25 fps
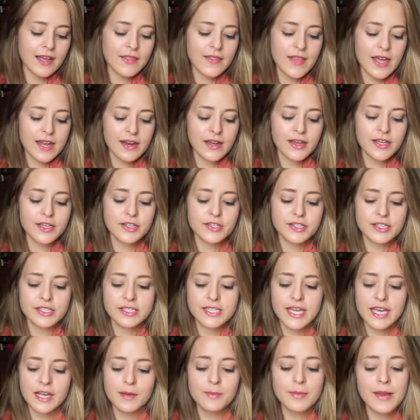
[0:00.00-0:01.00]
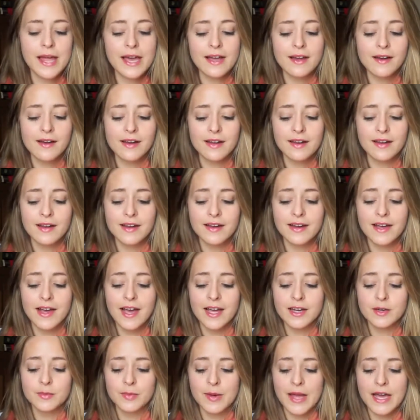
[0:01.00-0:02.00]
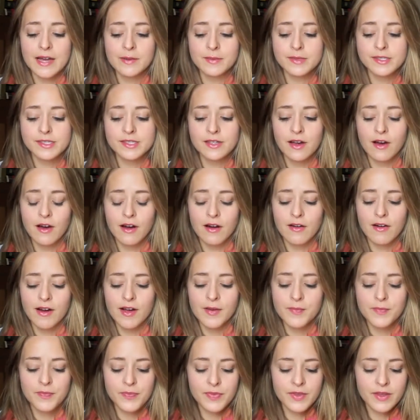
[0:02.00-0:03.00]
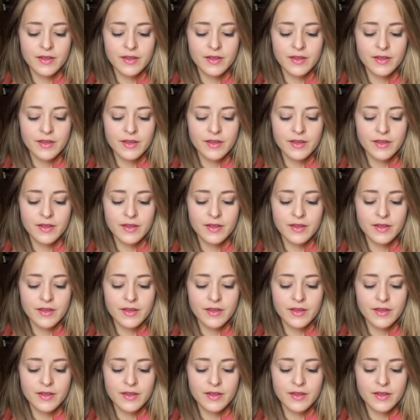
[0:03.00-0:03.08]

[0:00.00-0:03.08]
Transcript: And then I usually take a black eyeliner and a black mascara.